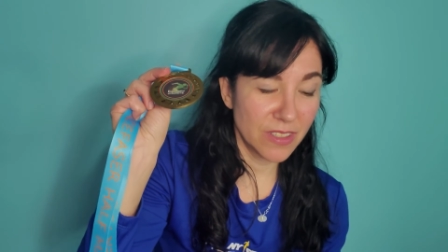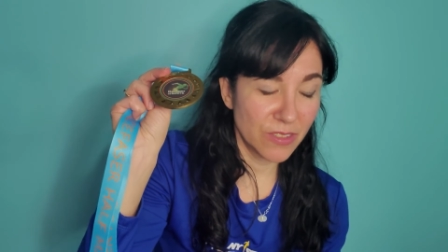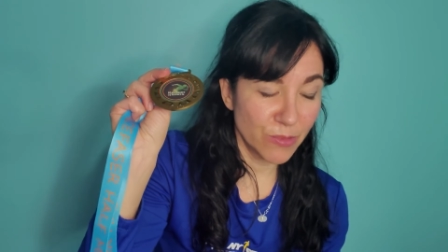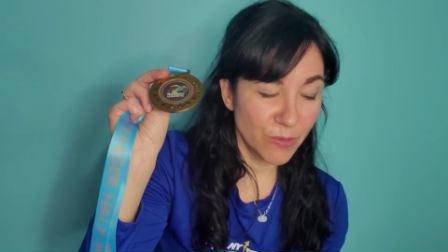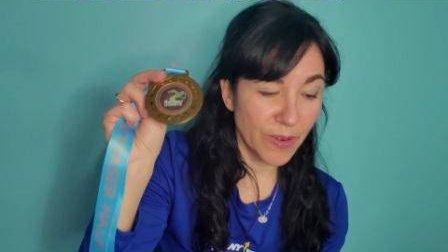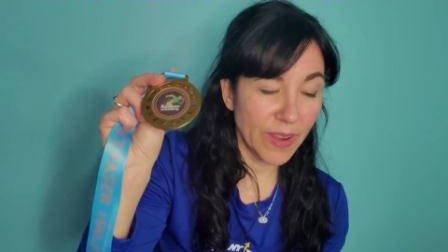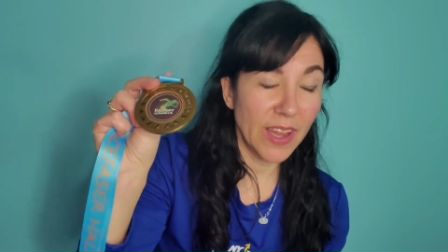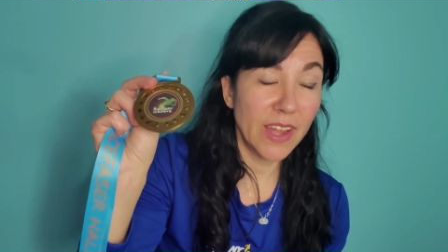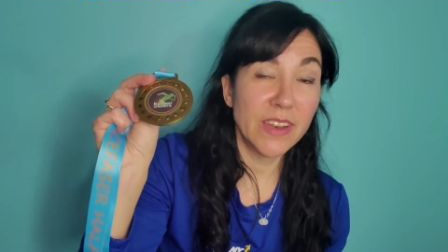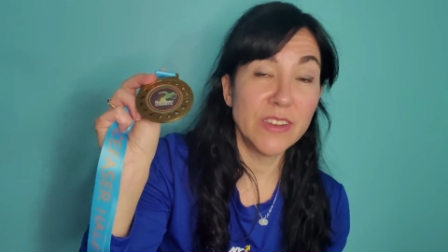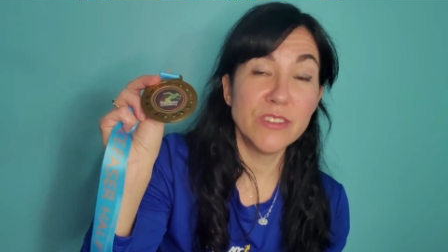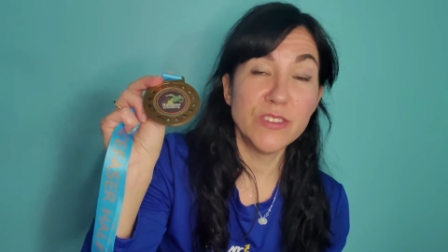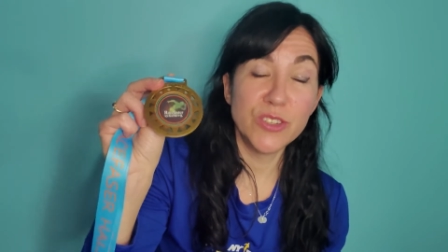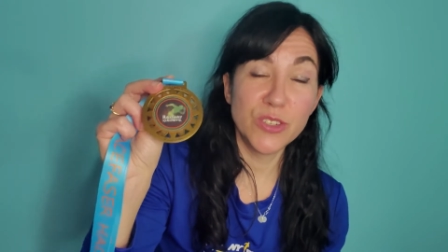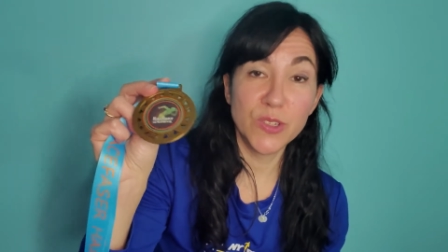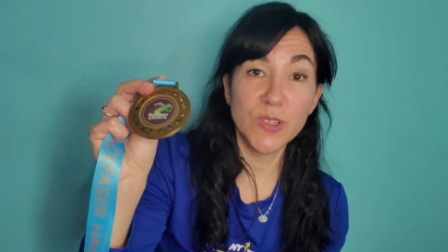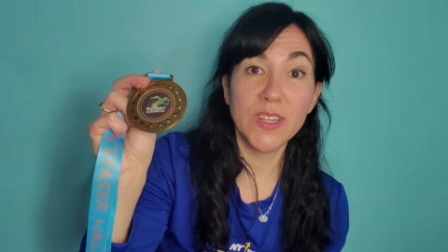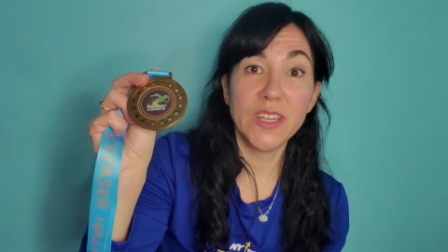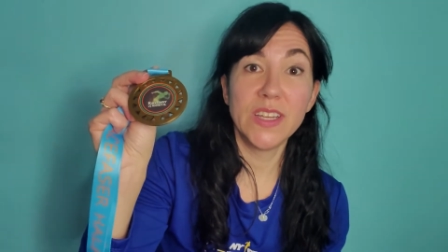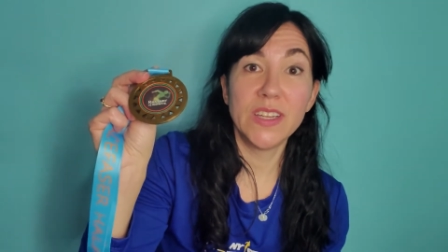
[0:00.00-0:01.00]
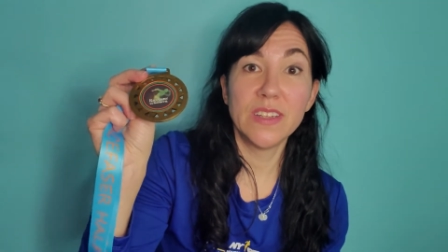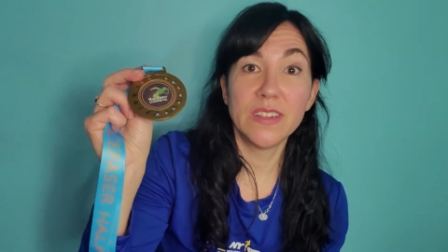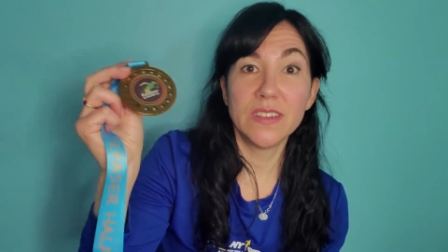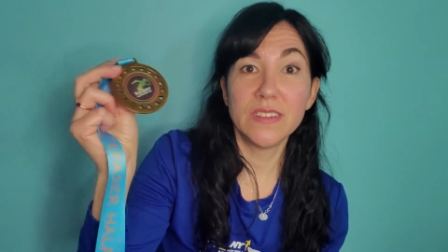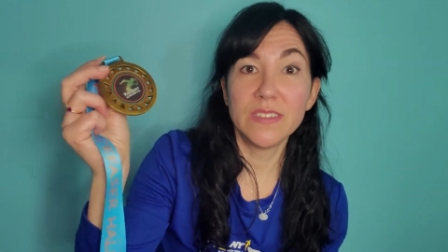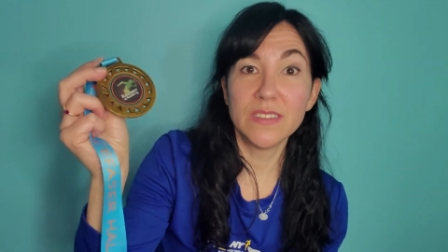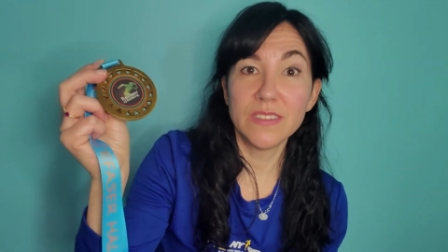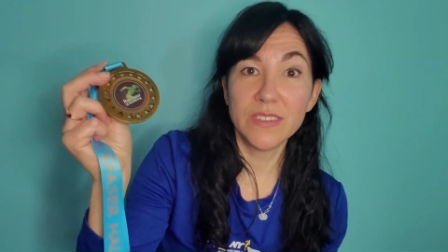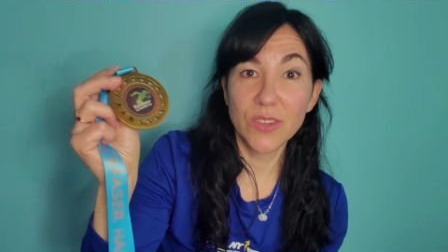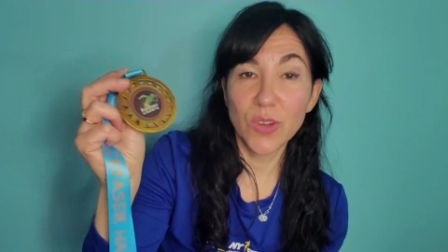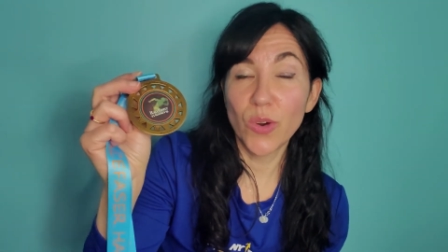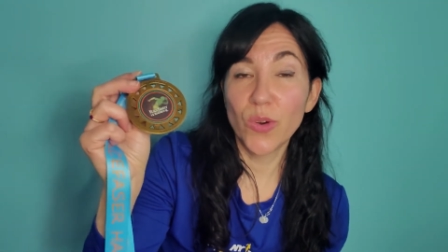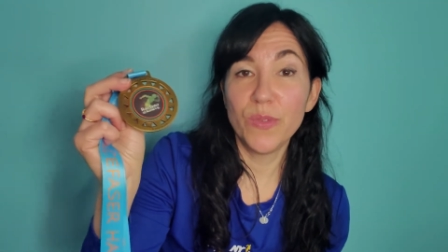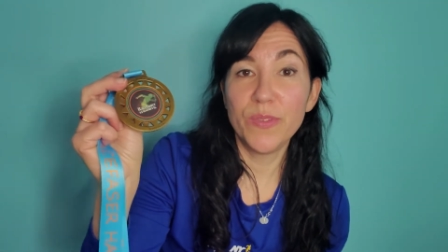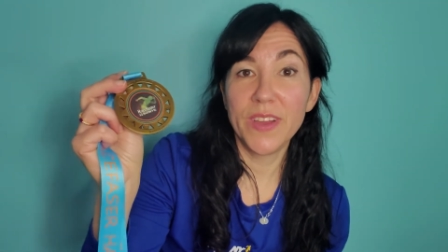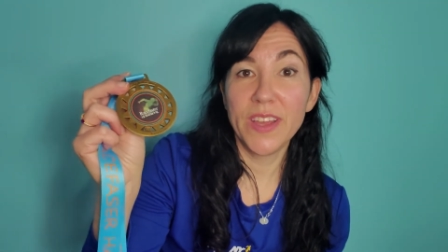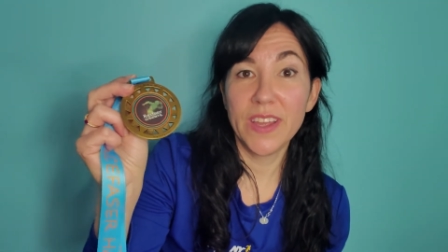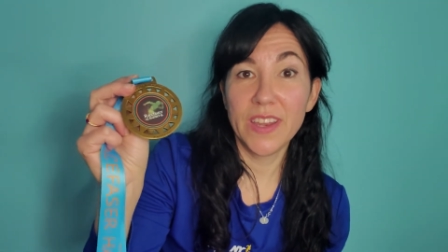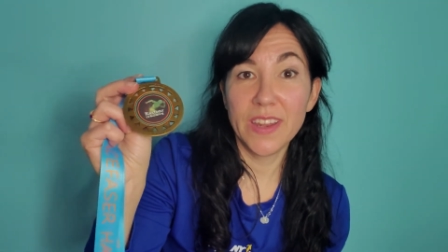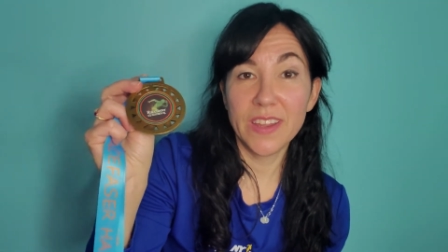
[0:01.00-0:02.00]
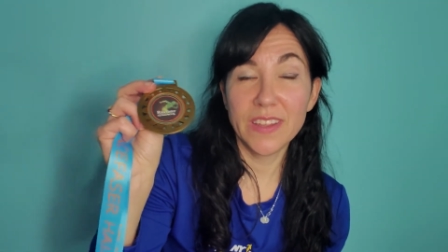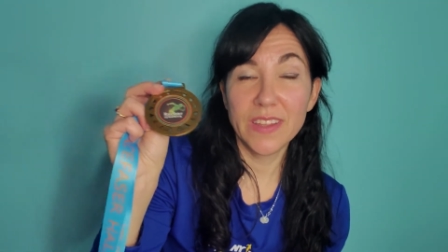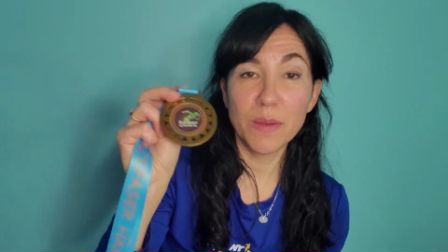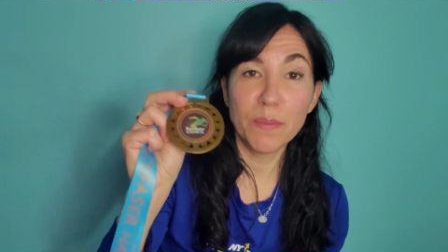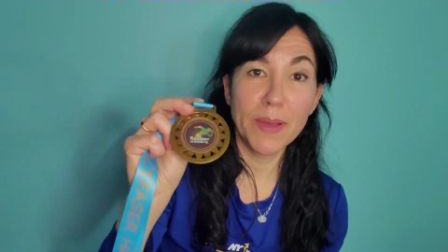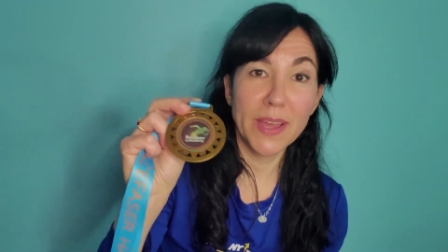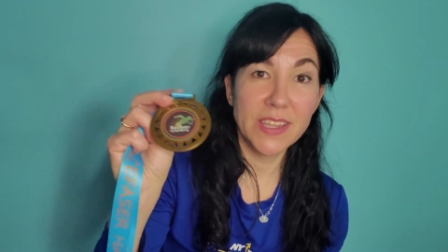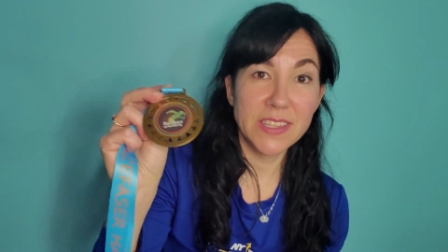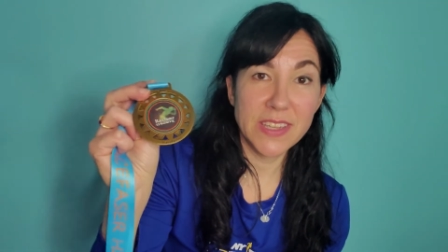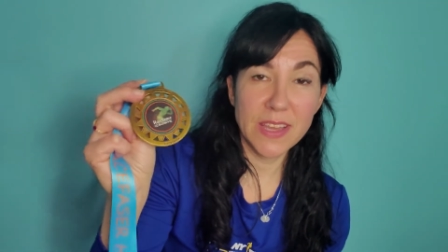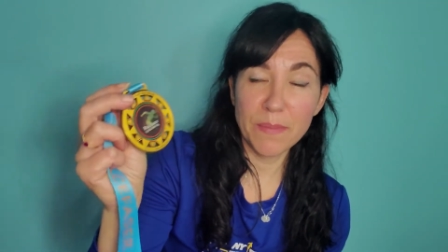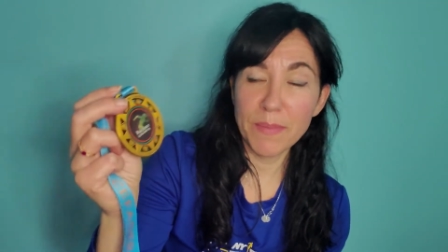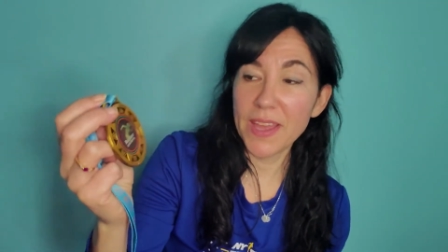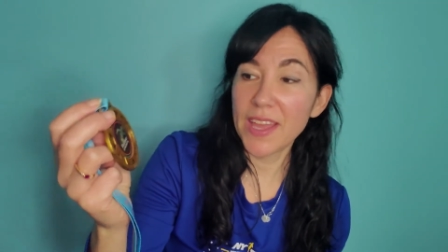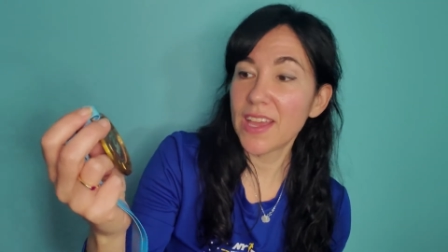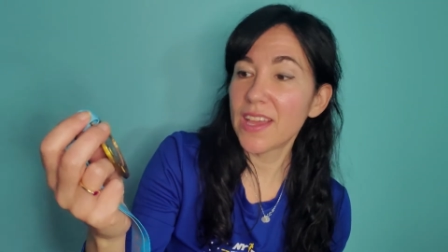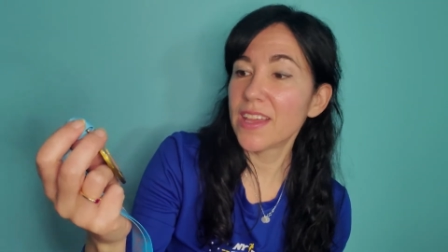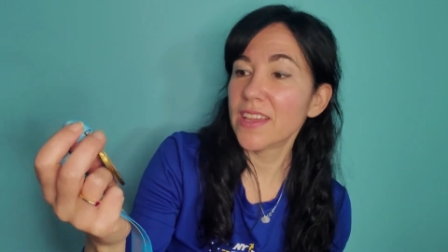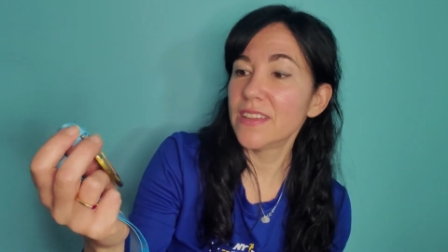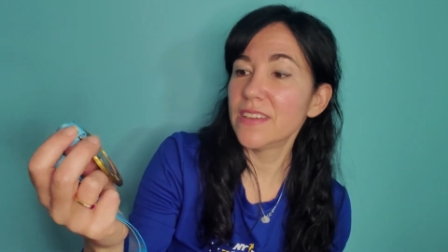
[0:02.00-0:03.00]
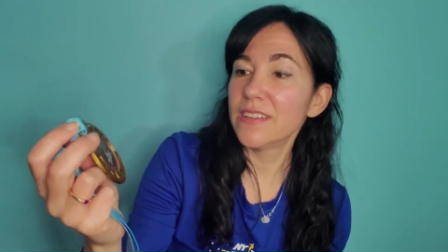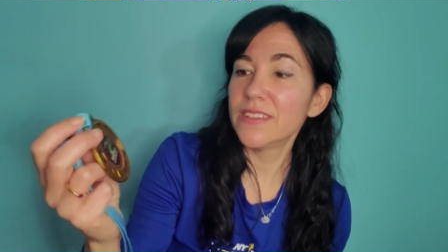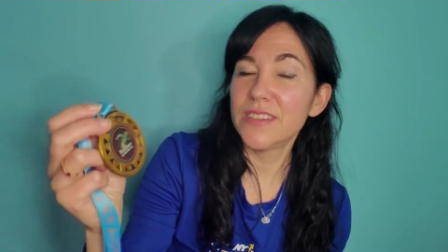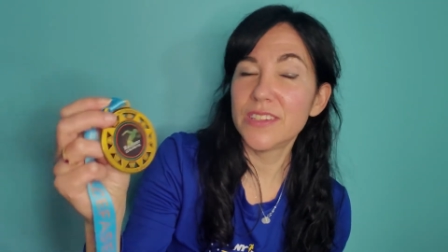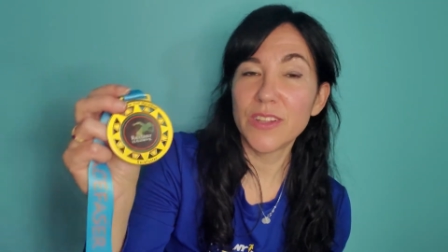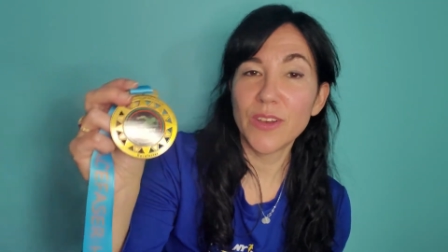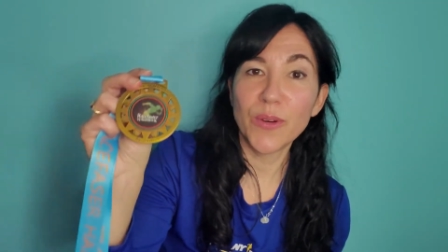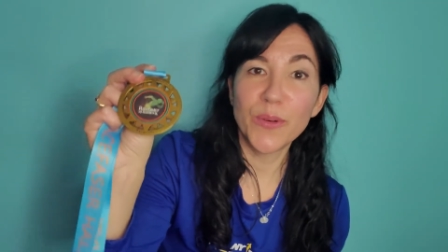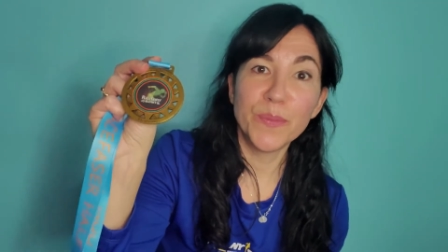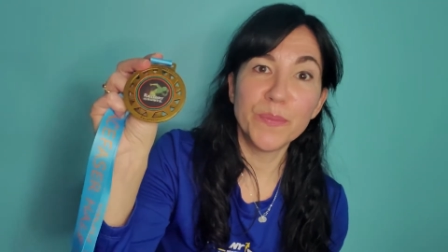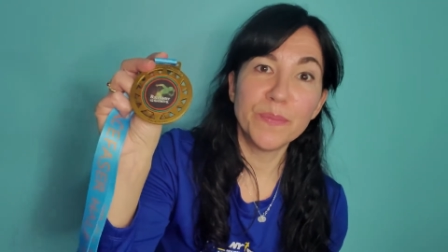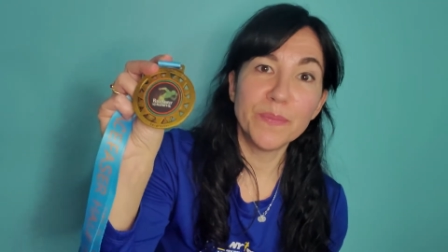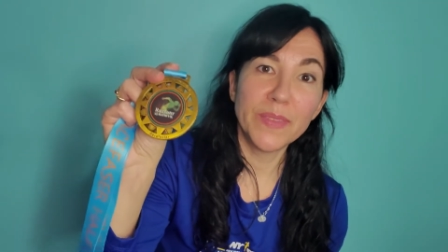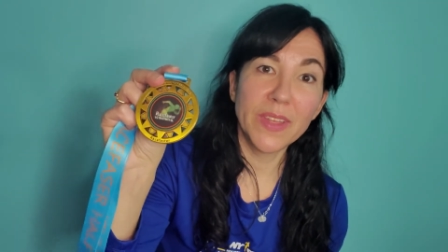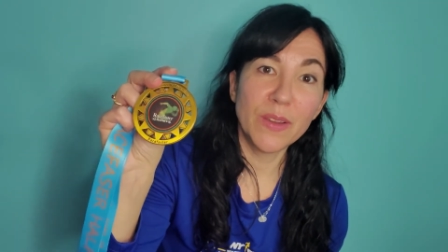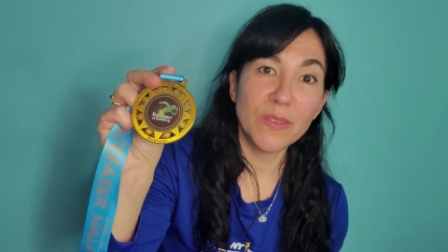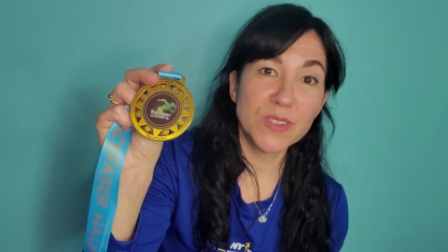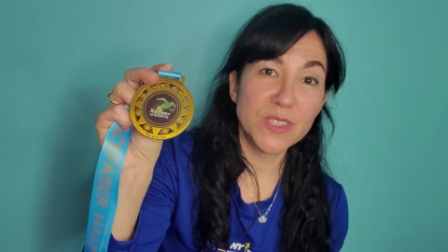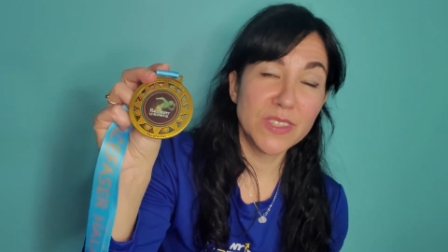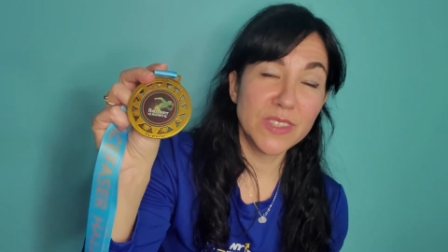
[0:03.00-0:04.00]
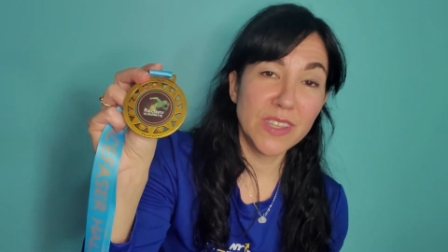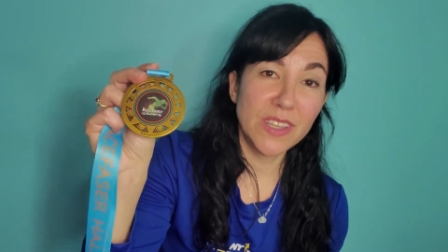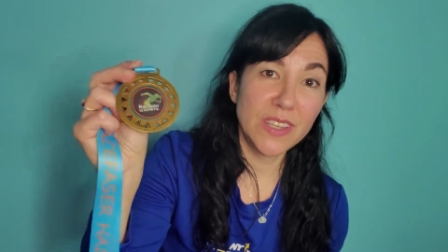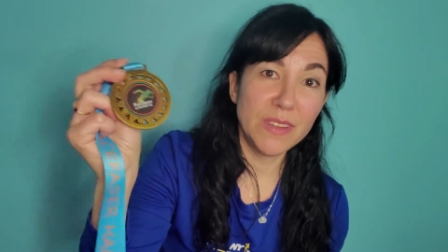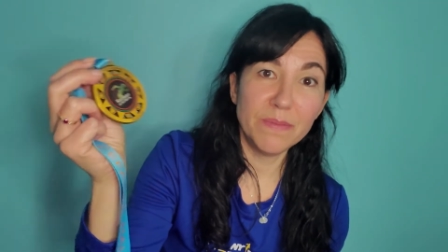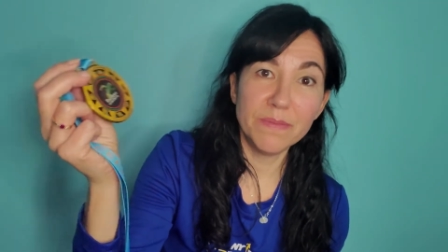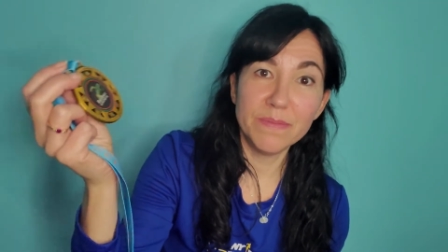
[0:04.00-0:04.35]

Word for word: run during COVID and the pandemic. And so it was the,